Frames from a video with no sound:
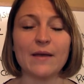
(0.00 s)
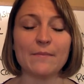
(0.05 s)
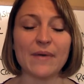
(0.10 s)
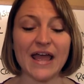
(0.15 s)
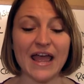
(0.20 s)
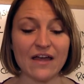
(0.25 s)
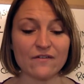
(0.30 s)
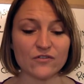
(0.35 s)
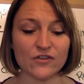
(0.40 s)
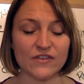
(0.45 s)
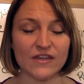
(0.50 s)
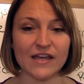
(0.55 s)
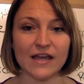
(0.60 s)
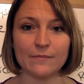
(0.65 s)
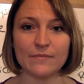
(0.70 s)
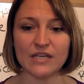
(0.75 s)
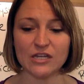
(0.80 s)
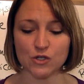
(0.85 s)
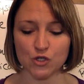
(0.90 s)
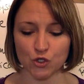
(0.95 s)
And by everything, I
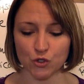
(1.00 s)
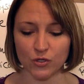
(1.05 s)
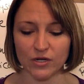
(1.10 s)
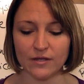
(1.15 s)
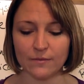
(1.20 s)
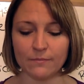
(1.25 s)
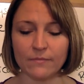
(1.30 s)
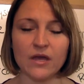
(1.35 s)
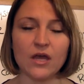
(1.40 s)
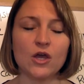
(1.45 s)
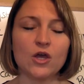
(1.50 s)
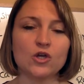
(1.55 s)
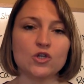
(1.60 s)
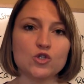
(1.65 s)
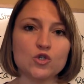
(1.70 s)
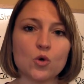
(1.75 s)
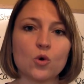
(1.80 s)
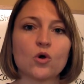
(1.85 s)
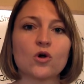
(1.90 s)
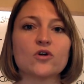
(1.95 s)
mean trim,
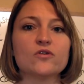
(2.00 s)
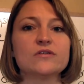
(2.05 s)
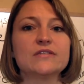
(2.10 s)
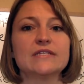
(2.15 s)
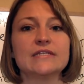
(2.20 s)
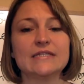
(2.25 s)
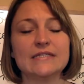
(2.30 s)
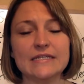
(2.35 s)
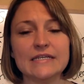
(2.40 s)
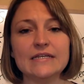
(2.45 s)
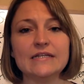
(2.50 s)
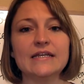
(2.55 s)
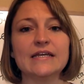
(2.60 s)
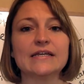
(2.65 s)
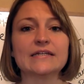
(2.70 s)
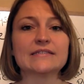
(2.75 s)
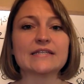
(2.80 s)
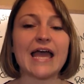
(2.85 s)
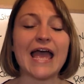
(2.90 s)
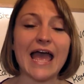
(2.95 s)
doors,
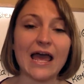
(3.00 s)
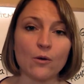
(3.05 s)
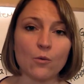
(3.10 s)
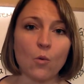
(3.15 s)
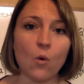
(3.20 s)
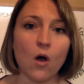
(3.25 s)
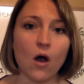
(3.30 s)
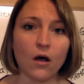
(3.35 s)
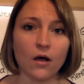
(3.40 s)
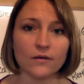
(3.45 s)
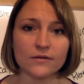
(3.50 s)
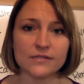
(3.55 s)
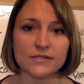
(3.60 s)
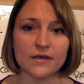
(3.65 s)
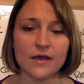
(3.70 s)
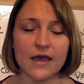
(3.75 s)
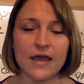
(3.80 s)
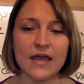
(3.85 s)
ceilings, and walls.